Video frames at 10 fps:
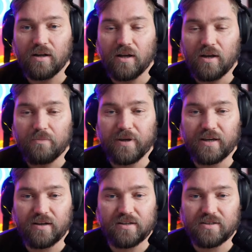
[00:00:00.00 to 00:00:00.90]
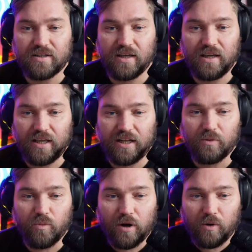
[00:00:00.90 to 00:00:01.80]
because he
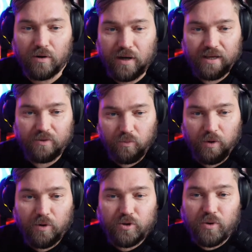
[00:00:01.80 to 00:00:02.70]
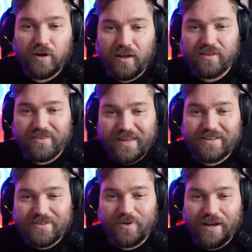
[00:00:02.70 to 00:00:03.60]
didn't want to, like, we were doing other
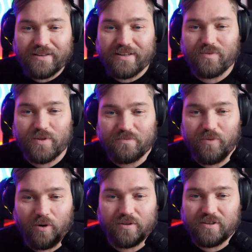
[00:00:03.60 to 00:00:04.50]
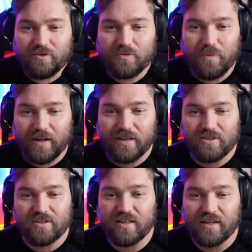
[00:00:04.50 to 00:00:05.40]
things, right? And this was important, so it was better he
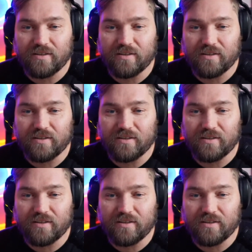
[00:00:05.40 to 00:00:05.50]
just did it.